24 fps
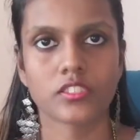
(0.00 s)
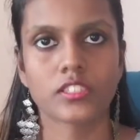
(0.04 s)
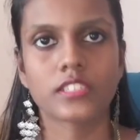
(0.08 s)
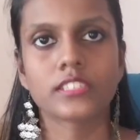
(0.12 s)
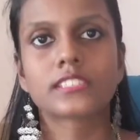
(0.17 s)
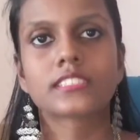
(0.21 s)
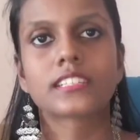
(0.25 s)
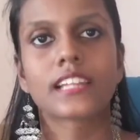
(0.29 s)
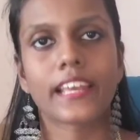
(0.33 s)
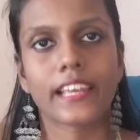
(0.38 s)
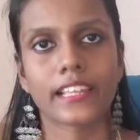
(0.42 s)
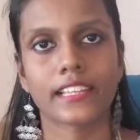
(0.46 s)

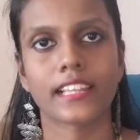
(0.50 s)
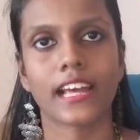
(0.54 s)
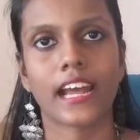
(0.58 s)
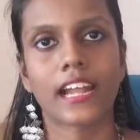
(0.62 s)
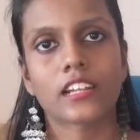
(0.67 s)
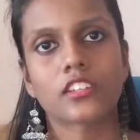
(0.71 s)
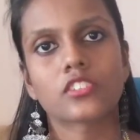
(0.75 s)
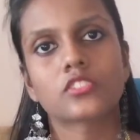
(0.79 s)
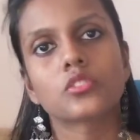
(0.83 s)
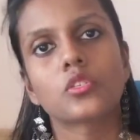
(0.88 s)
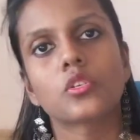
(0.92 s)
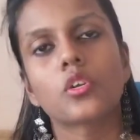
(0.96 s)
It's like
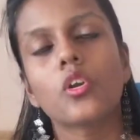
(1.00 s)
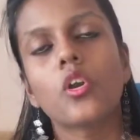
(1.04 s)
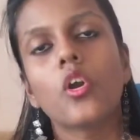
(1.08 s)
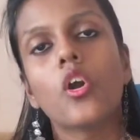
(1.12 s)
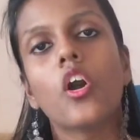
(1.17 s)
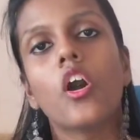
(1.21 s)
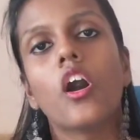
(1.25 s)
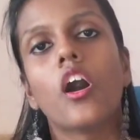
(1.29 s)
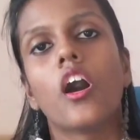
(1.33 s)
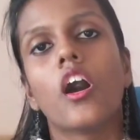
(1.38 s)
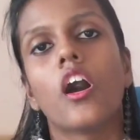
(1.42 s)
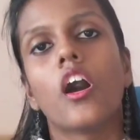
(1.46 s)
that. So
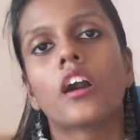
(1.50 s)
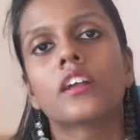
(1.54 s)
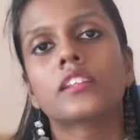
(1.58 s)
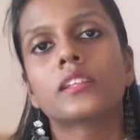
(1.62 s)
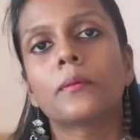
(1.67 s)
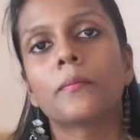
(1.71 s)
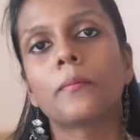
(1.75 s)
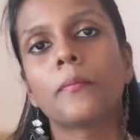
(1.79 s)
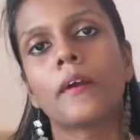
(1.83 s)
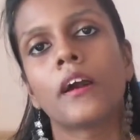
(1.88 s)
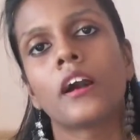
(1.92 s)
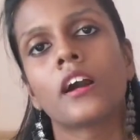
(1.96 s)

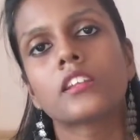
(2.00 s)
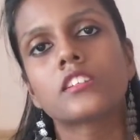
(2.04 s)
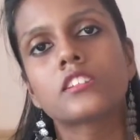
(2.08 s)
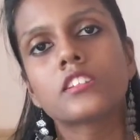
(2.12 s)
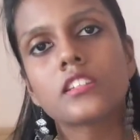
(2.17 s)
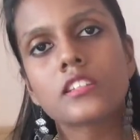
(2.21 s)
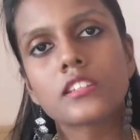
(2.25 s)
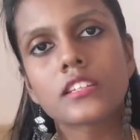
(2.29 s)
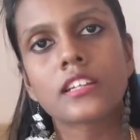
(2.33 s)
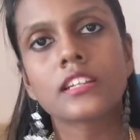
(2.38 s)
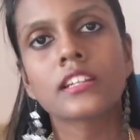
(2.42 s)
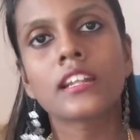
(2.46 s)
the
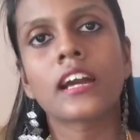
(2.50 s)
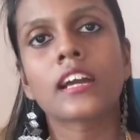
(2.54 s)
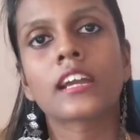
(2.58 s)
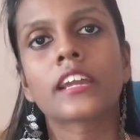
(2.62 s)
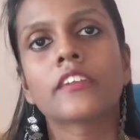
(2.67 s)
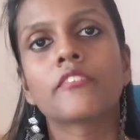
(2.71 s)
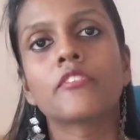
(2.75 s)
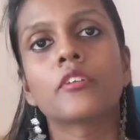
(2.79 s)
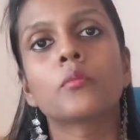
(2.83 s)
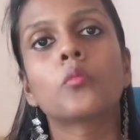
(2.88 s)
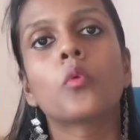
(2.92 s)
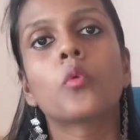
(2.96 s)
children are
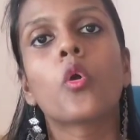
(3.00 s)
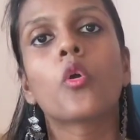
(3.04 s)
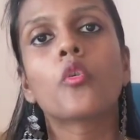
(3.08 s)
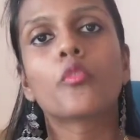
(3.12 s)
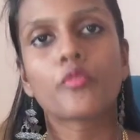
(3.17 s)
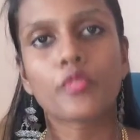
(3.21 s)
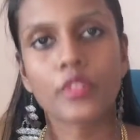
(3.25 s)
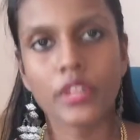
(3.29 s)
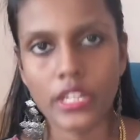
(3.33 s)
given more